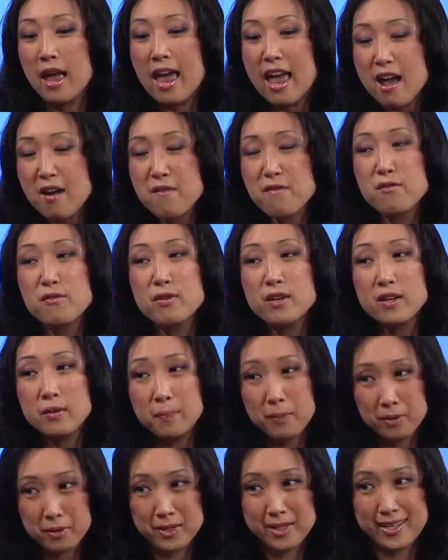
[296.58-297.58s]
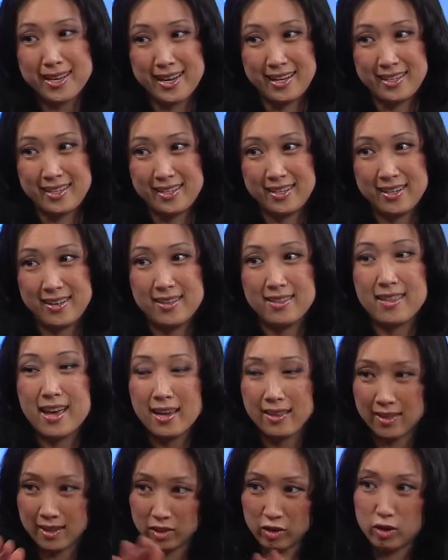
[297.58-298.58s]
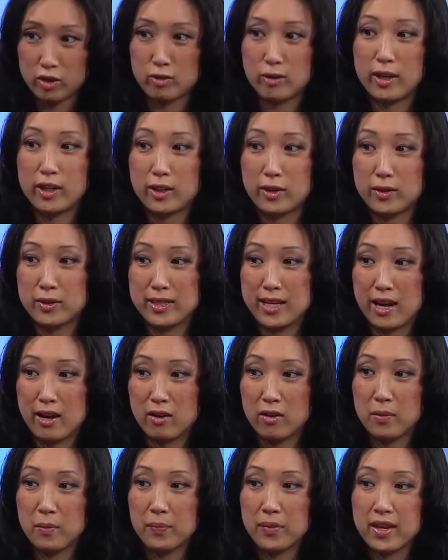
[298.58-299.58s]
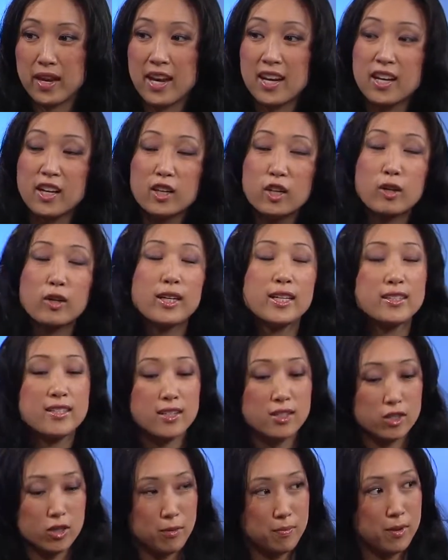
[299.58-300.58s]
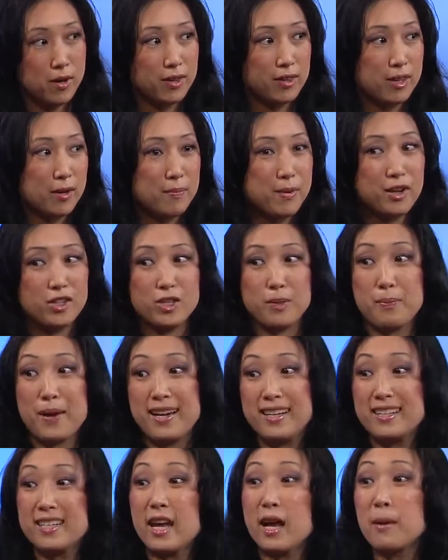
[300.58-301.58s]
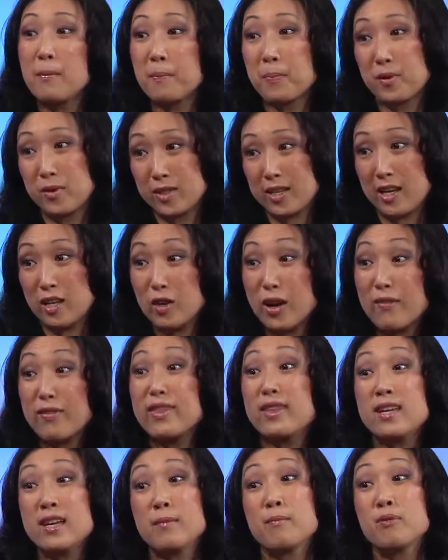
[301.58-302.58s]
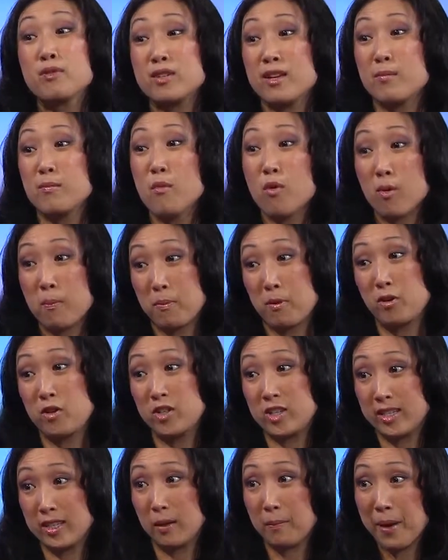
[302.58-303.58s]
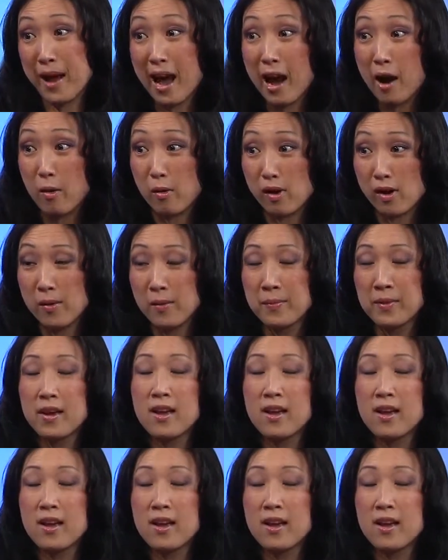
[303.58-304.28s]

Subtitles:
every percent that the interest rate goes down it increases your monthly budget by 10%. You have 10% more purchasing power.